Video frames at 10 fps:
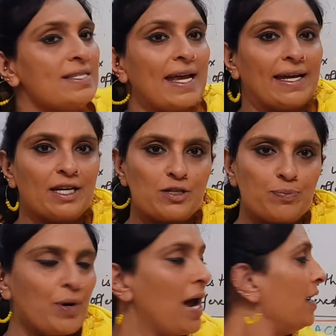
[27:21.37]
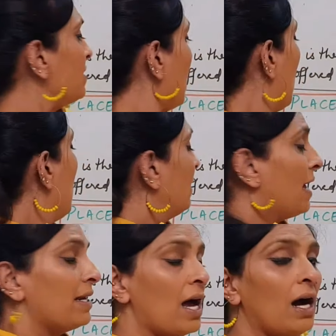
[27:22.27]
second is price.
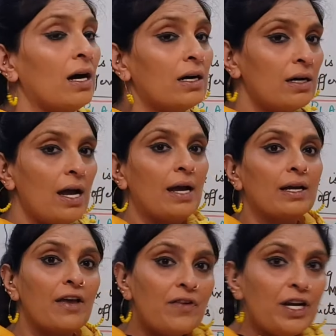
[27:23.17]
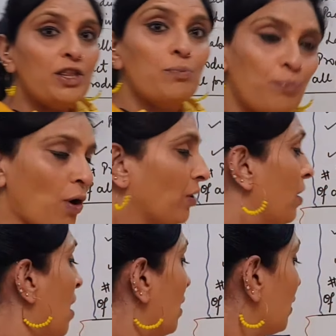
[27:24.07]
Then given in the book,
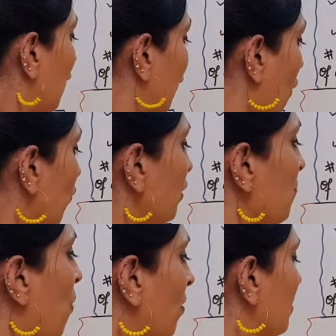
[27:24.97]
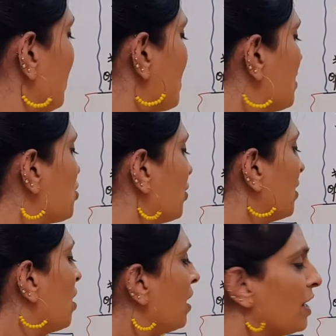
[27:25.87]
the fourth important decision
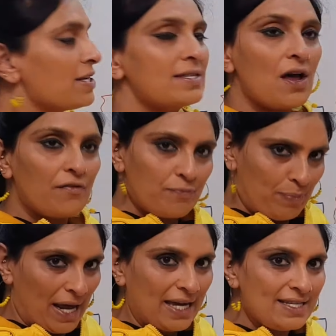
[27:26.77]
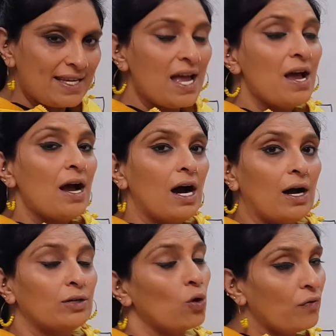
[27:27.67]
is place,
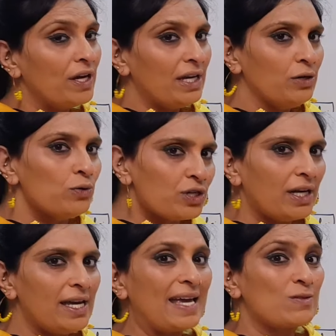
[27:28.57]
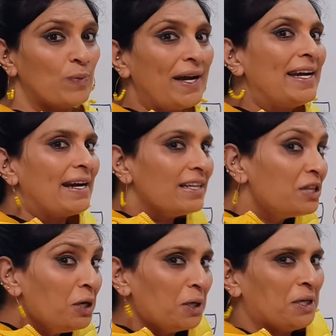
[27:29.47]
though we usually explain it at the
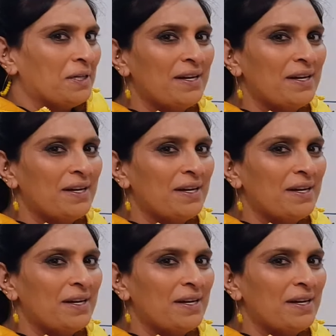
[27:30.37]
third